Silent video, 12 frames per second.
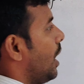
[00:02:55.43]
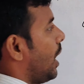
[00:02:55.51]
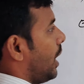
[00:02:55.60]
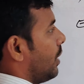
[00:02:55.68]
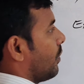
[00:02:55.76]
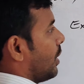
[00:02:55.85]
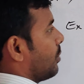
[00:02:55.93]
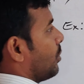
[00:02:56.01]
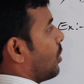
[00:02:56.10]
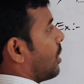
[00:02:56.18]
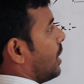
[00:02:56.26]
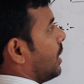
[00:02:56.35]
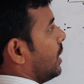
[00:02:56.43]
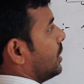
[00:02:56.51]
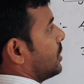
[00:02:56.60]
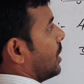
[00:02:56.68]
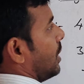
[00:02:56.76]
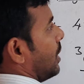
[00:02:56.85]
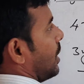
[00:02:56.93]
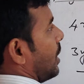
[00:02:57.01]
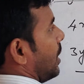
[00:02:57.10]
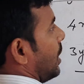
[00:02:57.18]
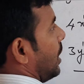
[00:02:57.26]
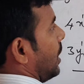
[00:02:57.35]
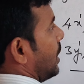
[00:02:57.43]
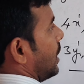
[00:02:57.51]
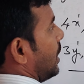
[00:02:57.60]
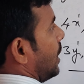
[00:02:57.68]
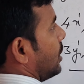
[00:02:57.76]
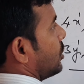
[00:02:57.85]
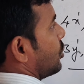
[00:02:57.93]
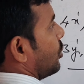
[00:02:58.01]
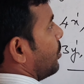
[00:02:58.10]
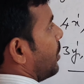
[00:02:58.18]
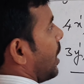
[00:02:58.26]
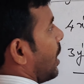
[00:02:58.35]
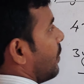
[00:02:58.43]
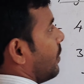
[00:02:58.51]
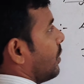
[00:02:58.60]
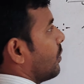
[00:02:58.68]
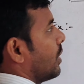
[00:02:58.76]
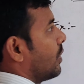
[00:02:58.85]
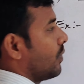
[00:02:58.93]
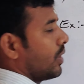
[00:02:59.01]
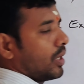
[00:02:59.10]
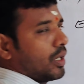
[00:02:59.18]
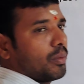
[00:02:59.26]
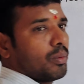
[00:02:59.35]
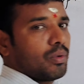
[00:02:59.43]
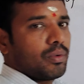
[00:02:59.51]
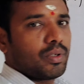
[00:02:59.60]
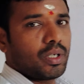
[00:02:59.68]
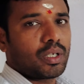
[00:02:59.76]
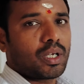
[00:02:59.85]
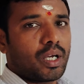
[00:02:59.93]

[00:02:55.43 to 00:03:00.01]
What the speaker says: And one more condition, it should be having one variable. It